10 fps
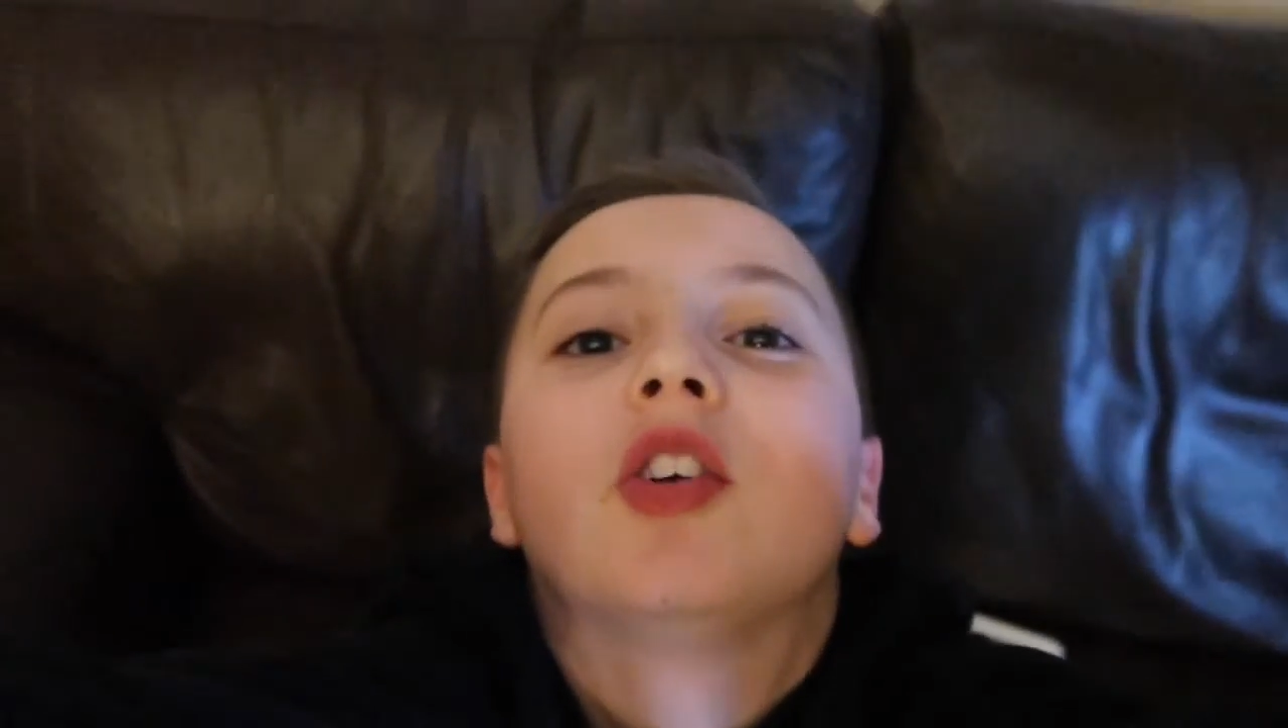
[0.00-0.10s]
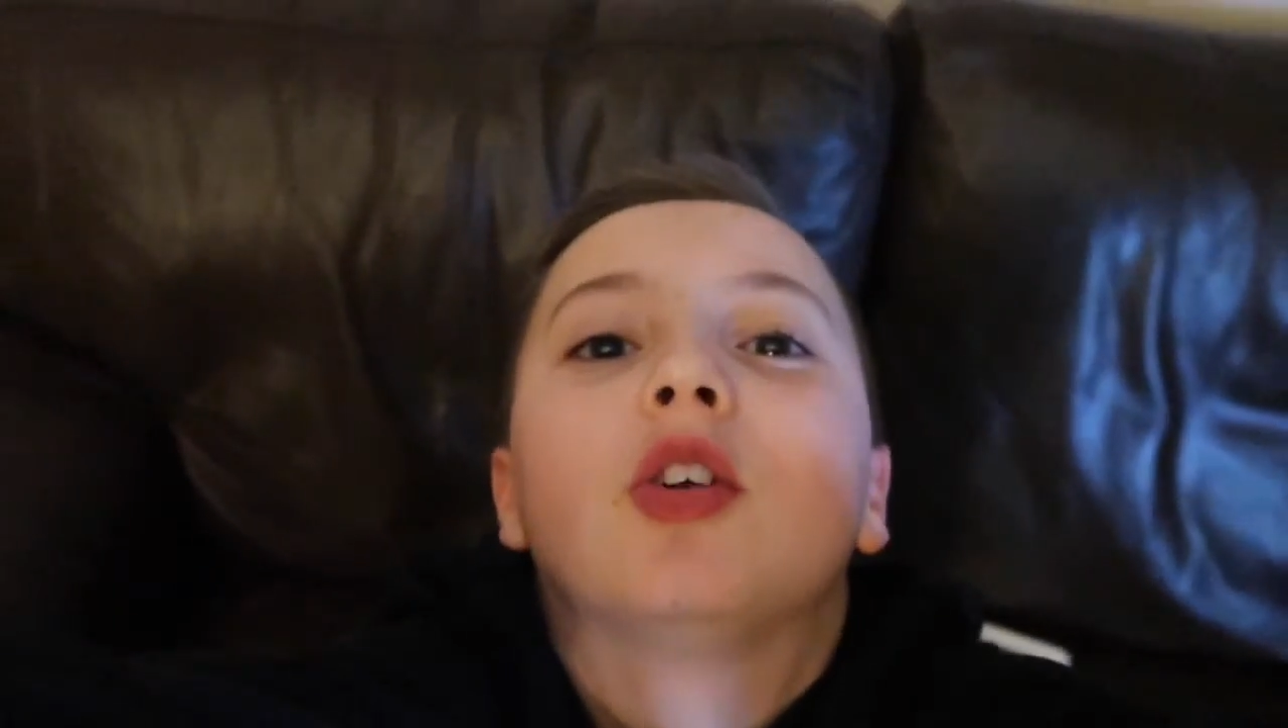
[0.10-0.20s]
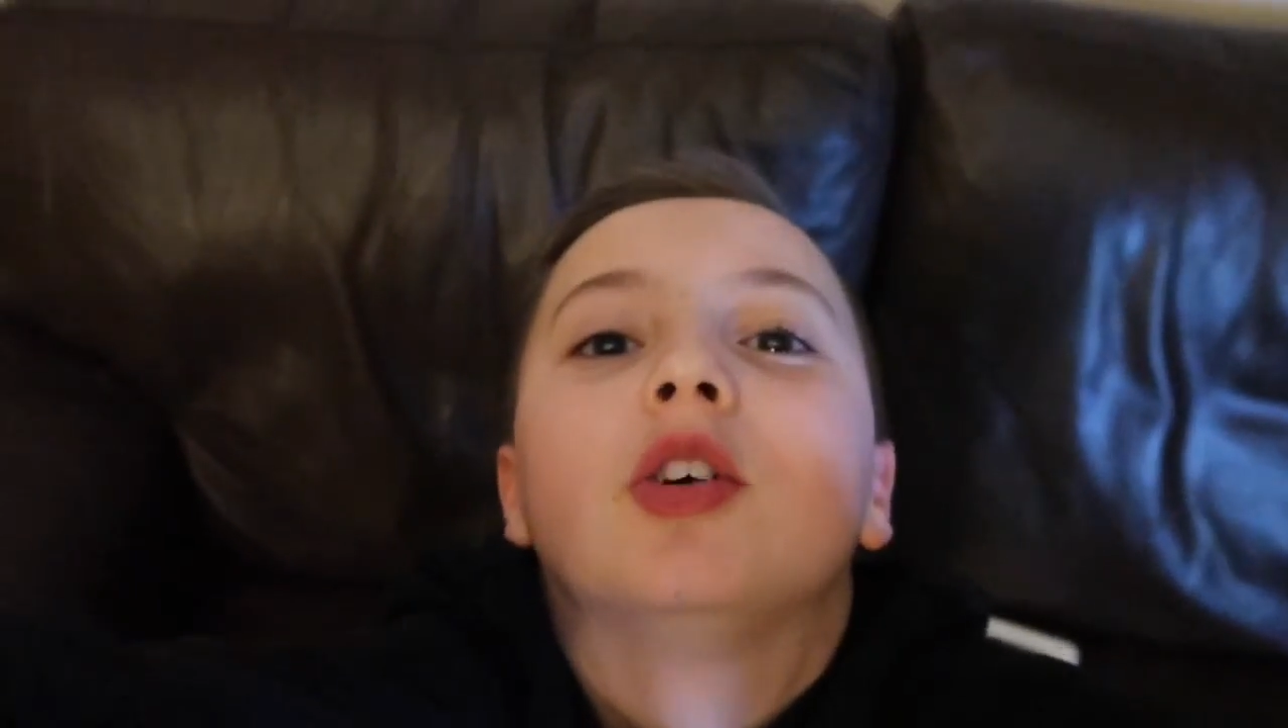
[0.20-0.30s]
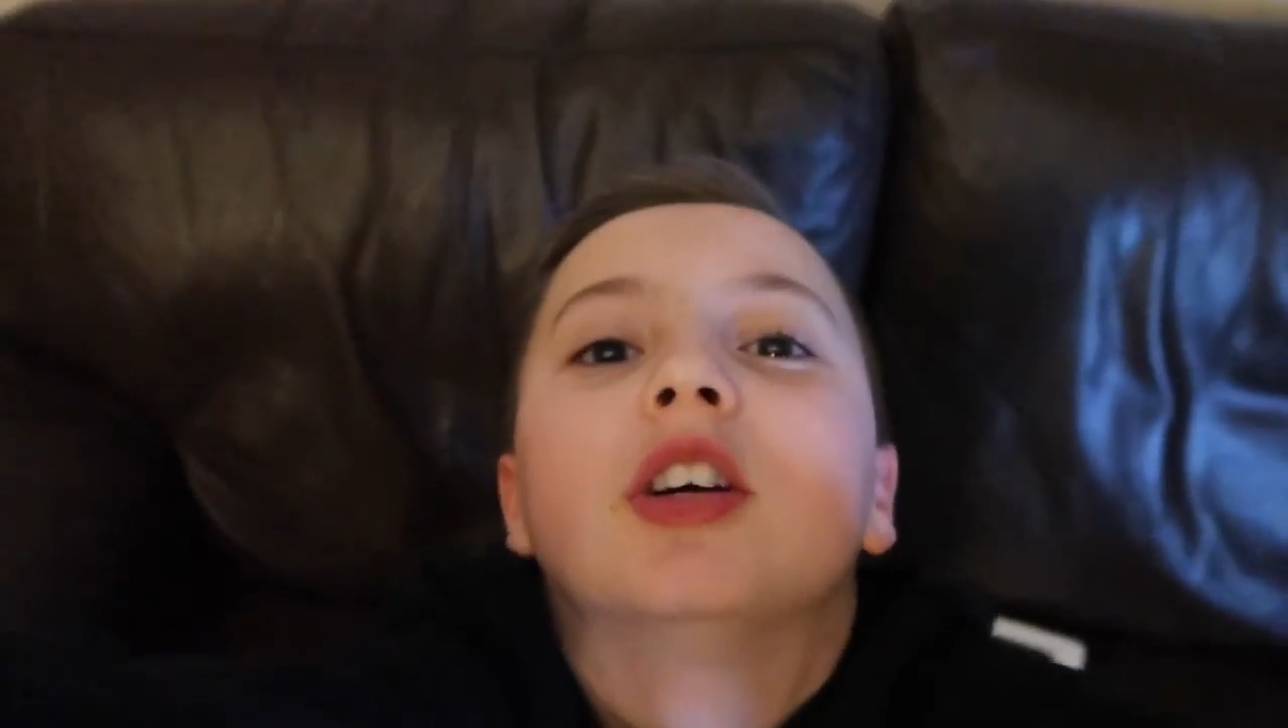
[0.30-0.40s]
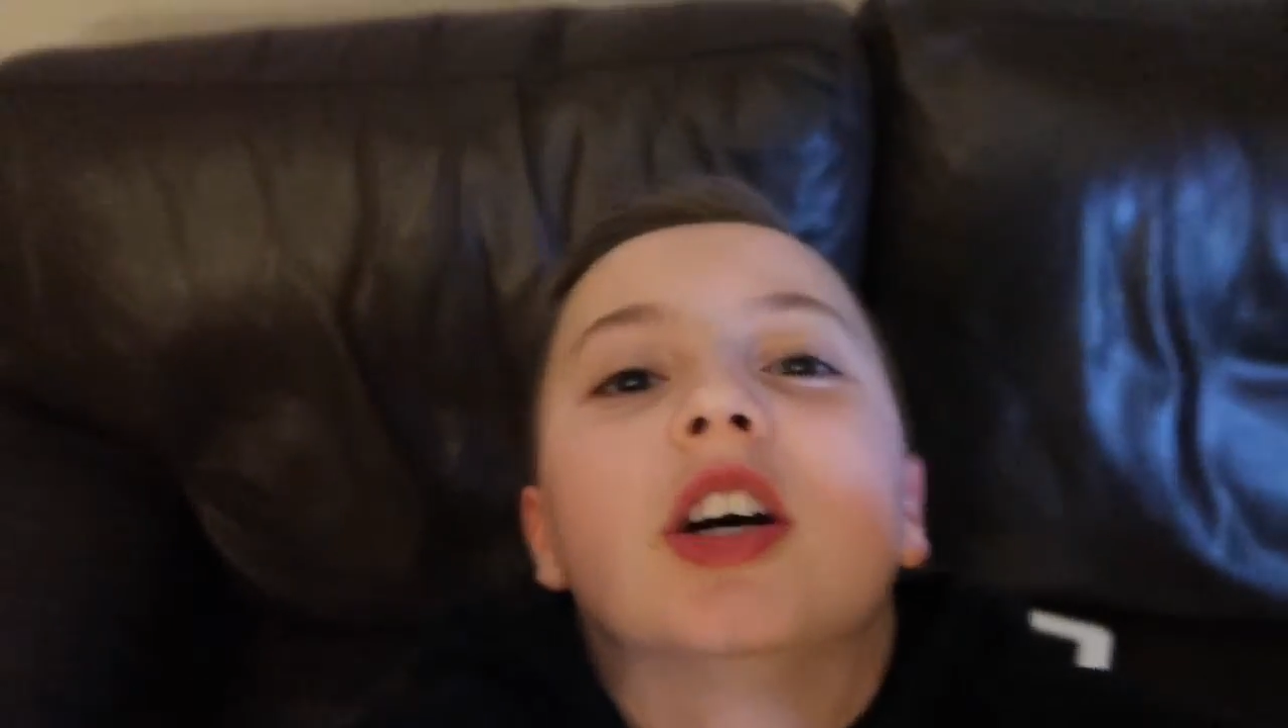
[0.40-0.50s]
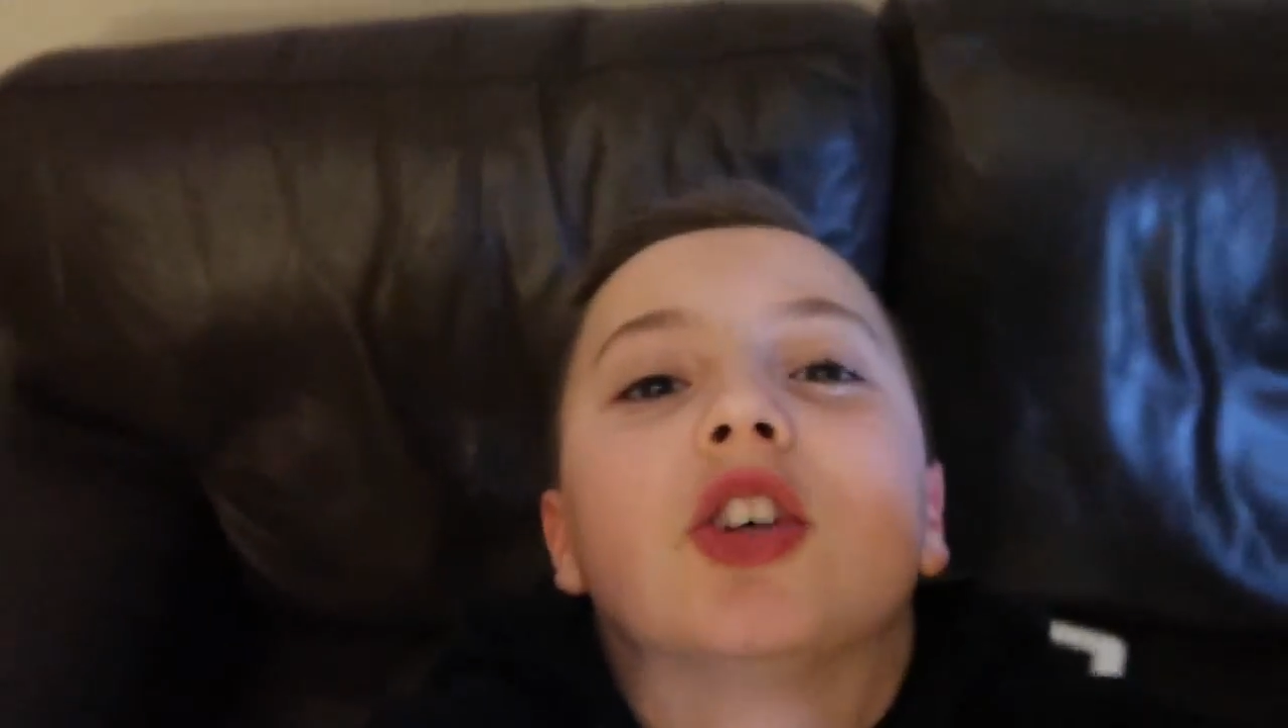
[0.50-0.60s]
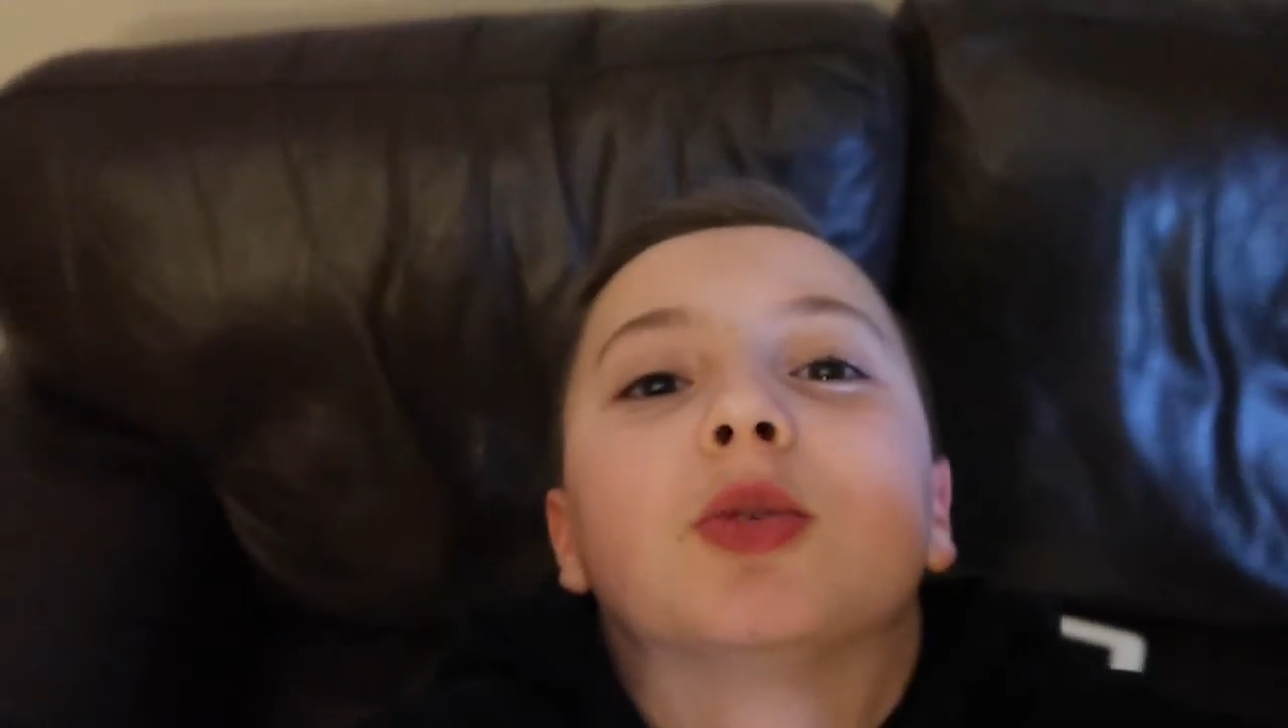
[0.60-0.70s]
video here.